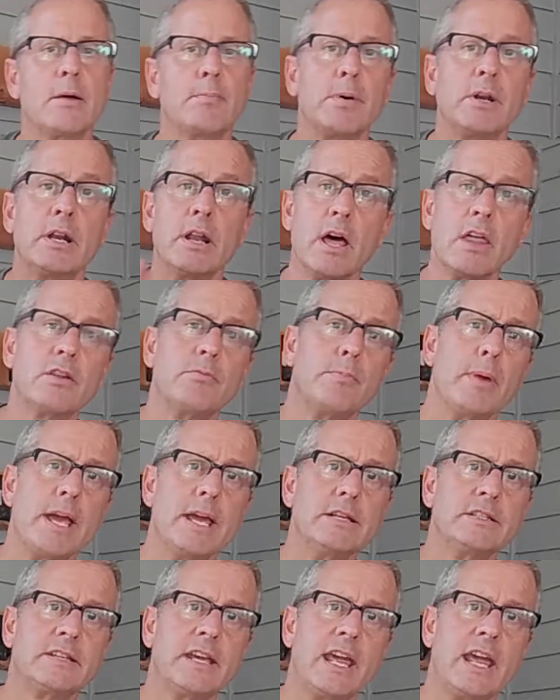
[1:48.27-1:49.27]
up another
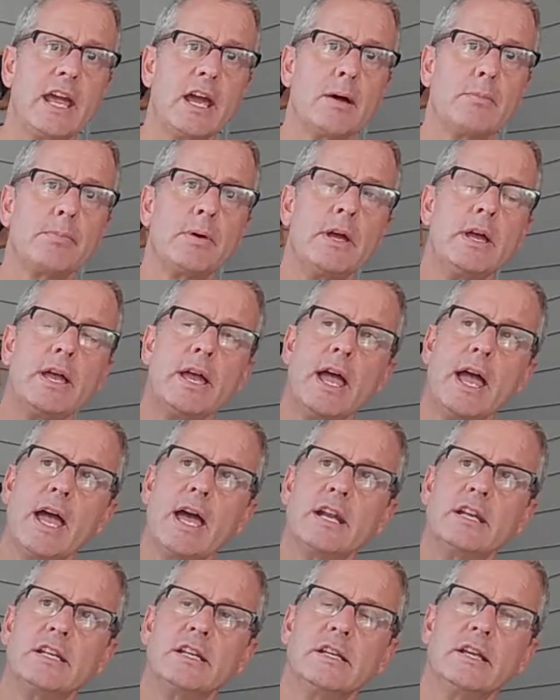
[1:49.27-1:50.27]
base camp,
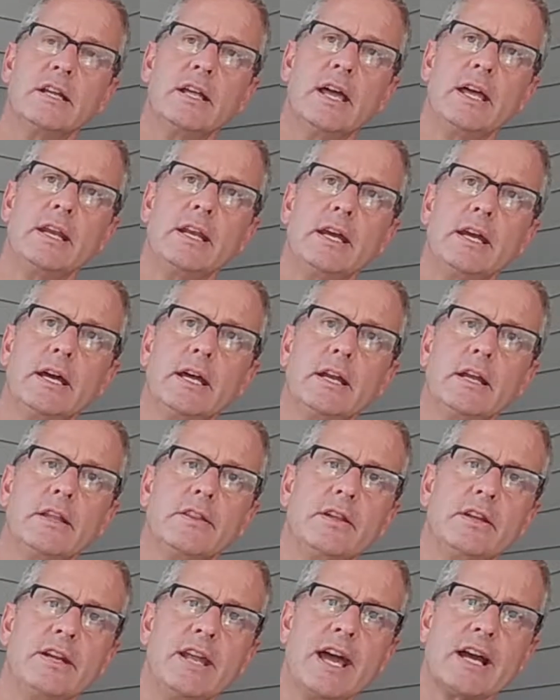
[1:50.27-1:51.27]
and then
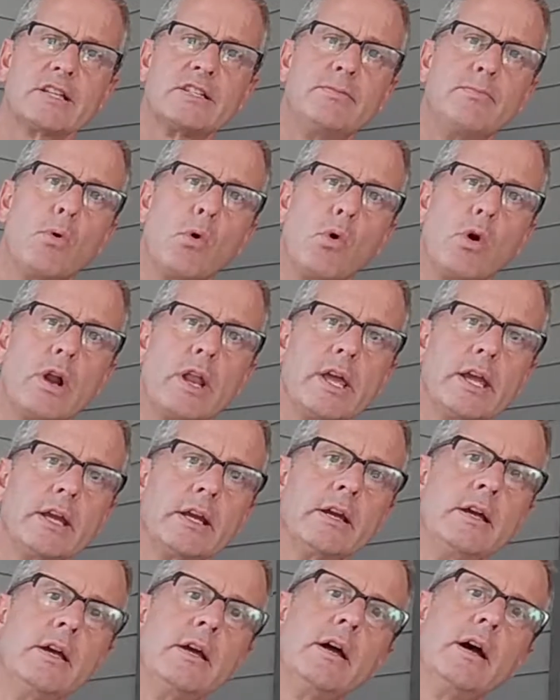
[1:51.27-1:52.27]
the next morning